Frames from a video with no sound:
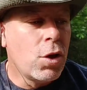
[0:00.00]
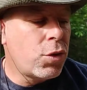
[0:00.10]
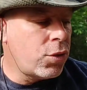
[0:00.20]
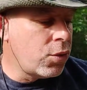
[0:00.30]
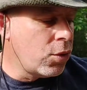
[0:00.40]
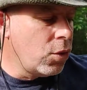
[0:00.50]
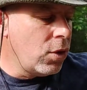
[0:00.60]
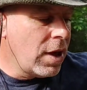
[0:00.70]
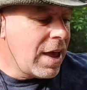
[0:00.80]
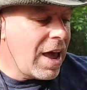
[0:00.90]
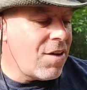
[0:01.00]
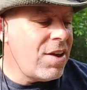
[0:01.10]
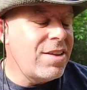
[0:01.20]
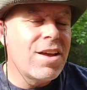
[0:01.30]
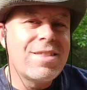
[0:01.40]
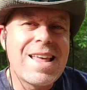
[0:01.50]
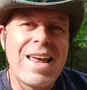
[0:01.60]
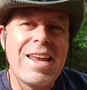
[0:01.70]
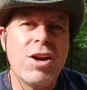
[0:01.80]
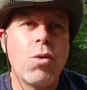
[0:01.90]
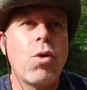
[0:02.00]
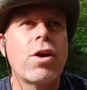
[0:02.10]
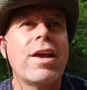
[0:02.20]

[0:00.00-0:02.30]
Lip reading: through having done that inner work